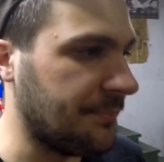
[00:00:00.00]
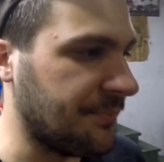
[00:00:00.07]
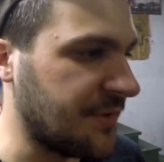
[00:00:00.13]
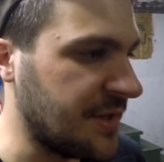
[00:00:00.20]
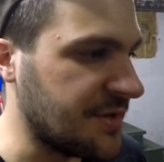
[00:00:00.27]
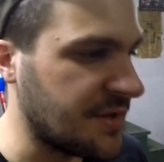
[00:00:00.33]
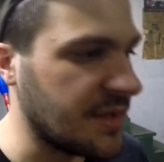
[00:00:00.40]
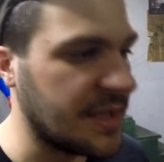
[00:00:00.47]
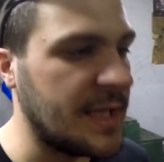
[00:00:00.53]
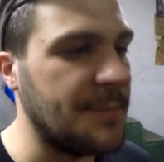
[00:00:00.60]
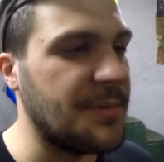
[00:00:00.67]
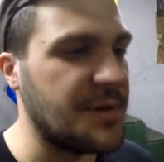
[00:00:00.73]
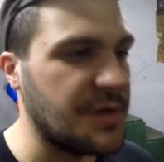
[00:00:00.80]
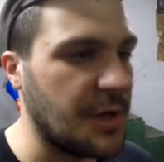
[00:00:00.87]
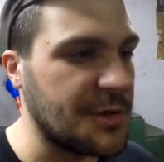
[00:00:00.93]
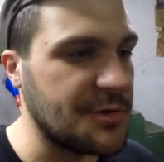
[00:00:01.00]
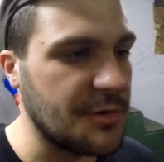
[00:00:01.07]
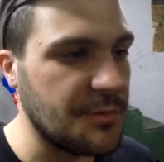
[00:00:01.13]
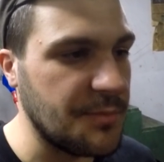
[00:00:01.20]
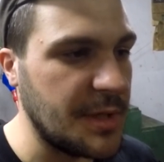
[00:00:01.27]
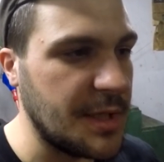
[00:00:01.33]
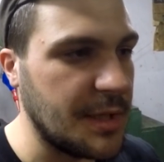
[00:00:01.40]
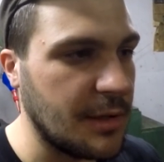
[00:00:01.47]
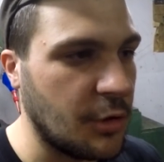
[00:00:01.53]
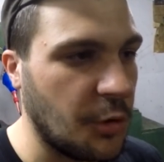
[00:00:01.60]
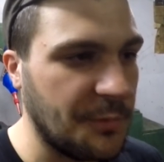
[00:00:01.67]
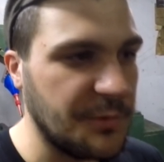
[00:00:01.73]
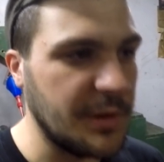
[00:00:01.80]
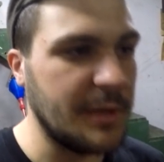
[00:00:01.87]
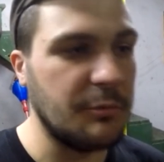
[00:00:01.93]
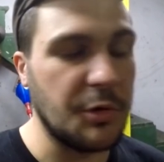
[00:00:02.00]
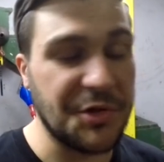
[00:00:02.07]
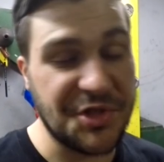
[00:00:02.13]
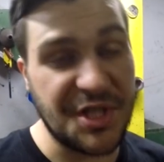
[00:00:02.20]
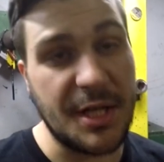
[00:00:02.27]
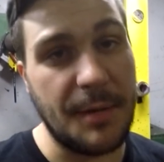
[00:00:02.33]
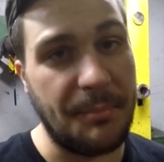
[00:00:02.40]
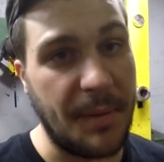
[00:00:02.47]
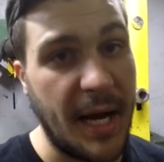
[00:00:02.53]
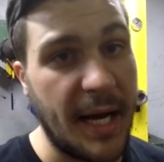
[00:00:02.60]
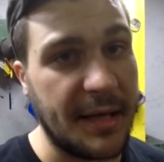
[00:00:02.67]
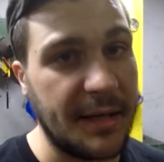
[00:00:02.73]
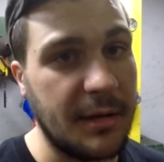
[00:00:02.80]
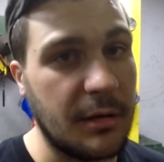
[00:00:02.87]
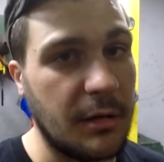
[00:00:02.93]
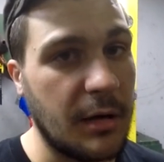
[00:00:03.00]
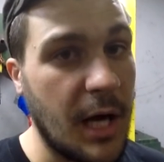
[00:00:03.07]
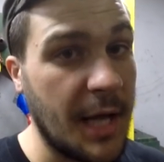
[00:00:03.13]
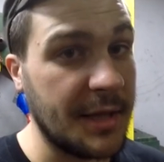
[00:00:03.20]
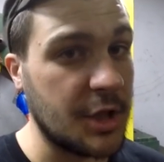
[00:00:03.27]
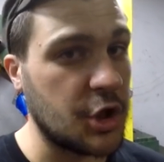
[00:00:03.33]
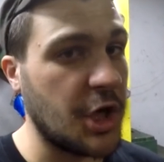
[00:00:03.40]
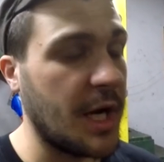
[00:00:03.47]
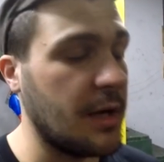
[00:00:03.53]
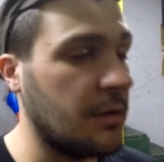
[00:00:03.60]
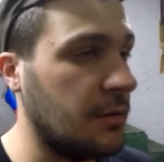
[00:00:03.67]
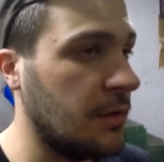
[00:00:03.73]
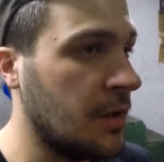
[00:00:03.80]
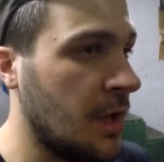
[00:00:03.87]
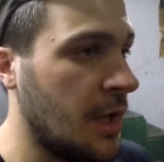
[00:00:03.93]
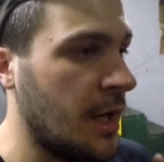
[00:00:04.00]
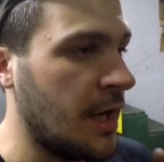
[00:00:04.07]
He's gonna keep in touch with me. Hopefully we'll see it back here on the channel,